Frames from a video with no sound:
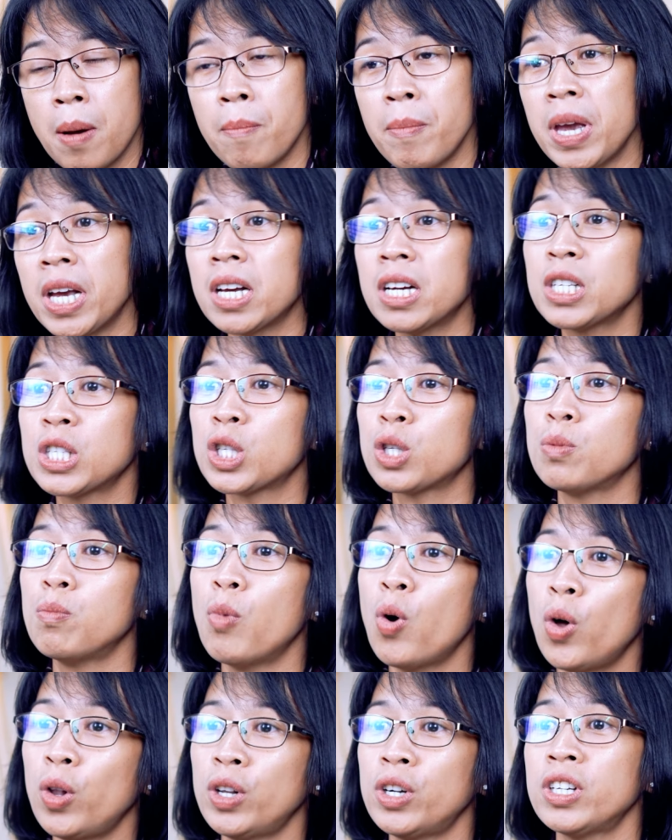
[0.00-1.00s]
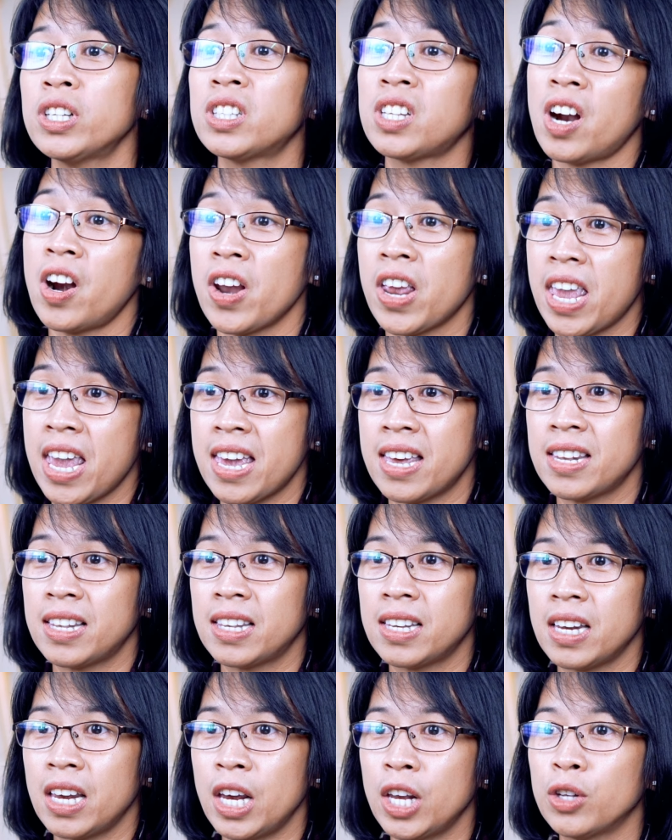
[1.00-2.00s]
make a smaller target
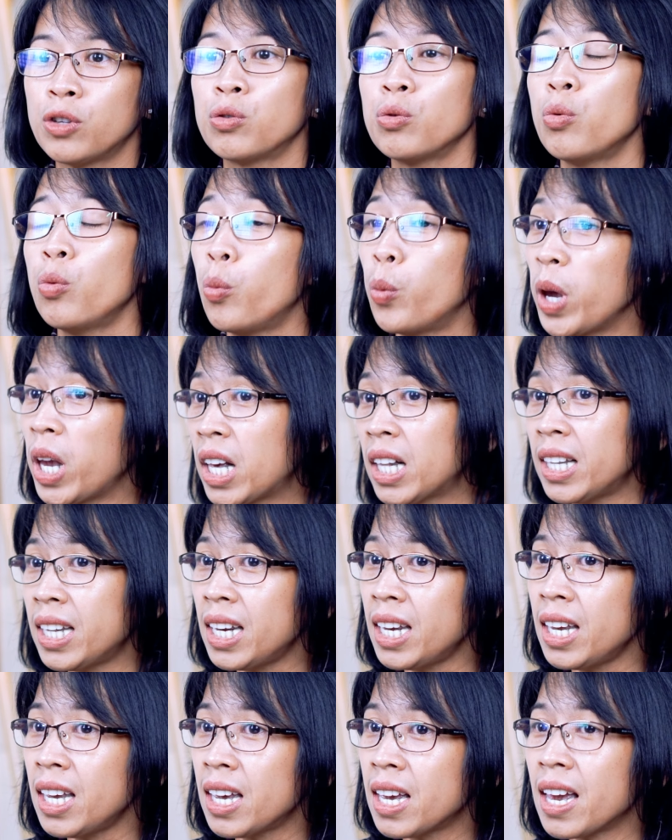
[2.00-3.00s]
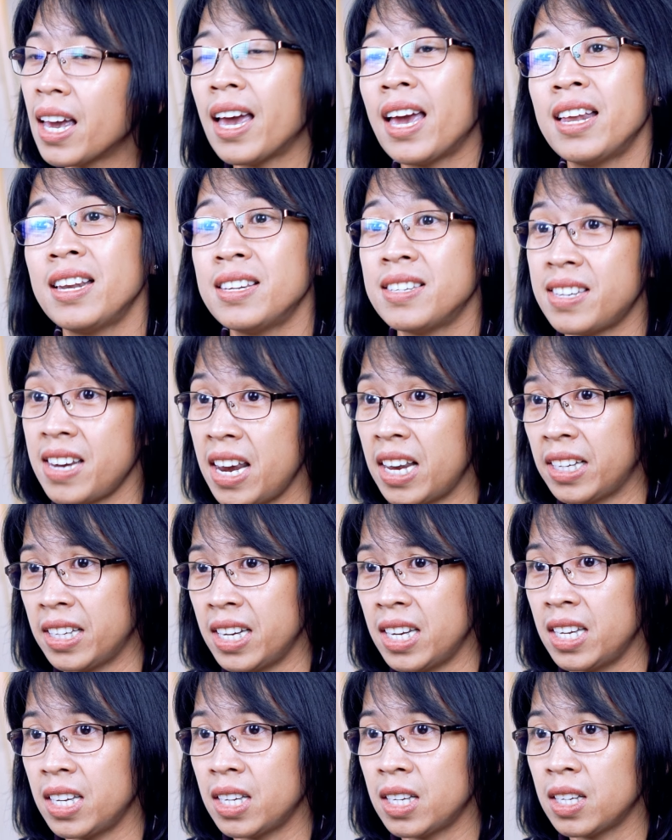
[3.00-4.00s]
into weekly and
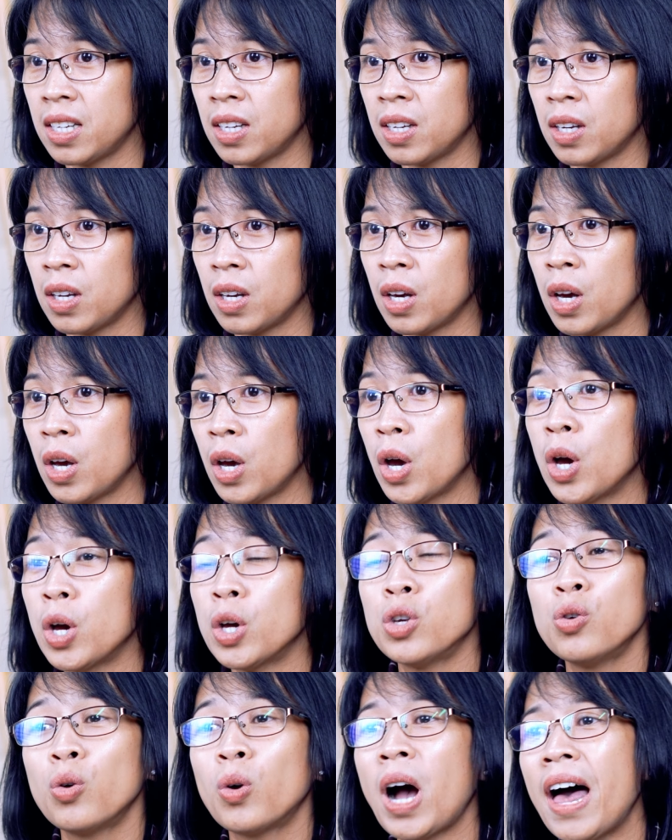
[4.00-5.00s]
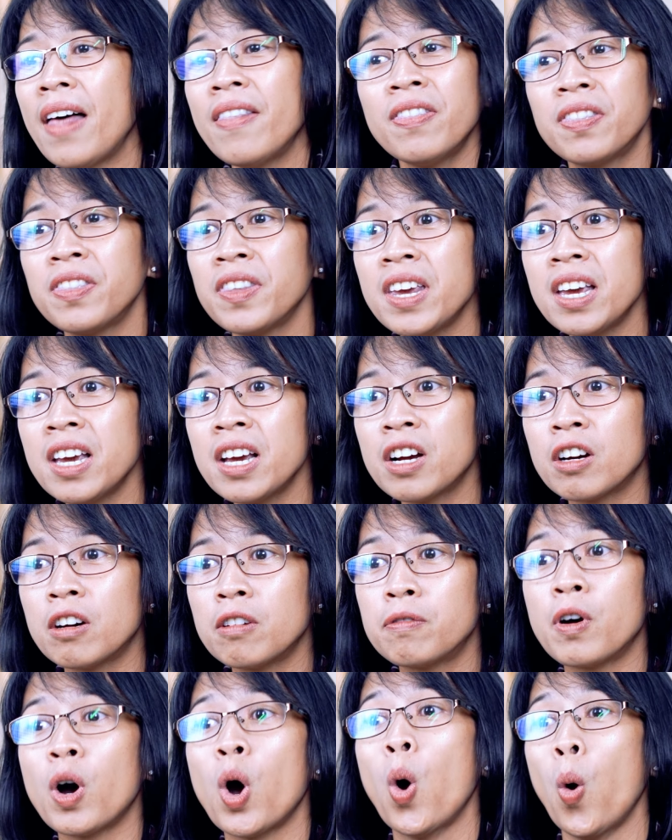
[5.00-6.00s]
daily. You can't think
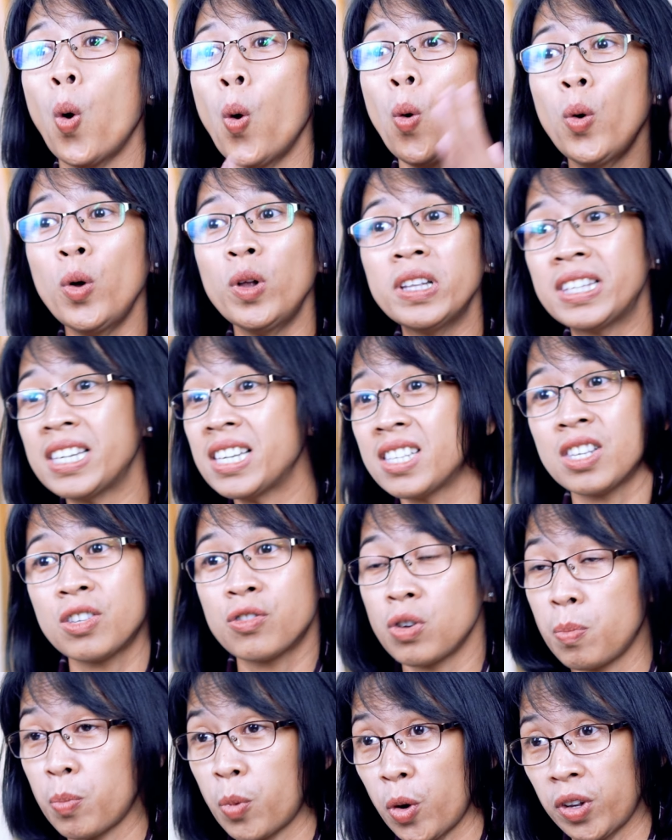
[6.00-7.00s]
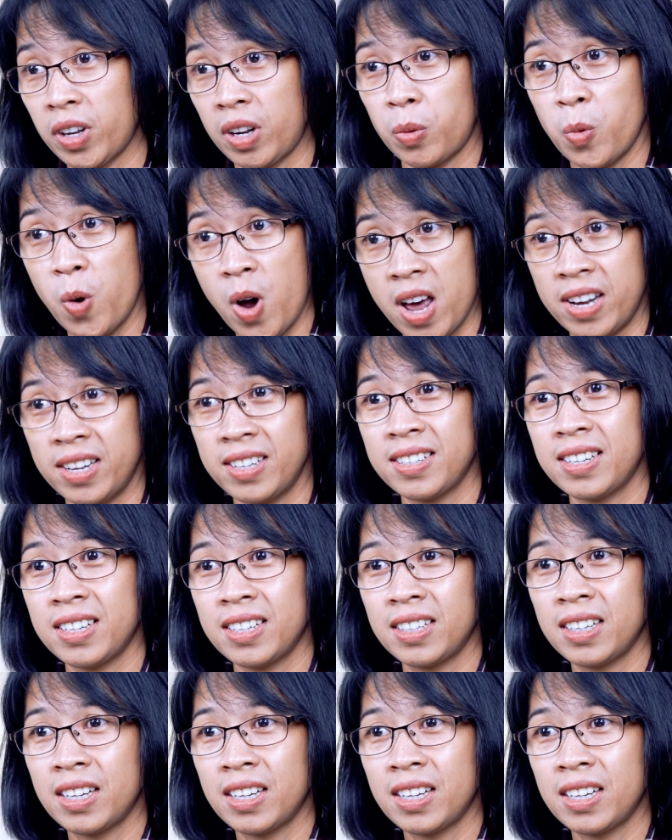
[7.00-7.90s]
of a whole thesis report at once,